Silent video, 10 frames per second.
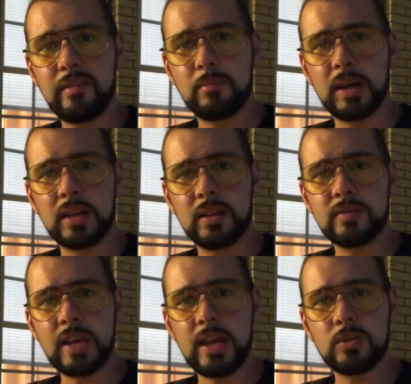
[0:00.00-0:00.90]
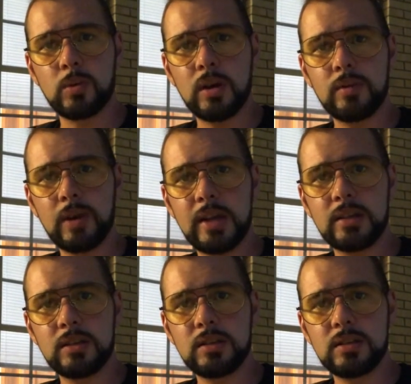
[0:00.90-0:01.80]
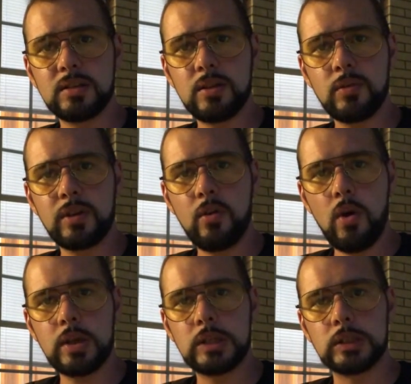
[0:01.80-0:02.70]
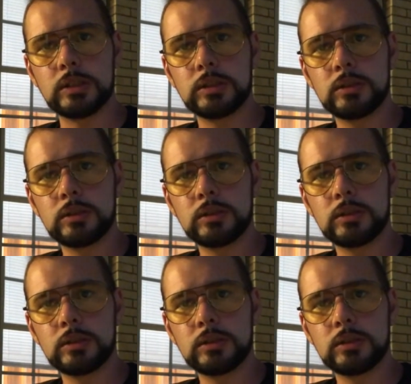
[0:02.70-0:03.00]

Everybody loves Antoine, right? He's so annoying.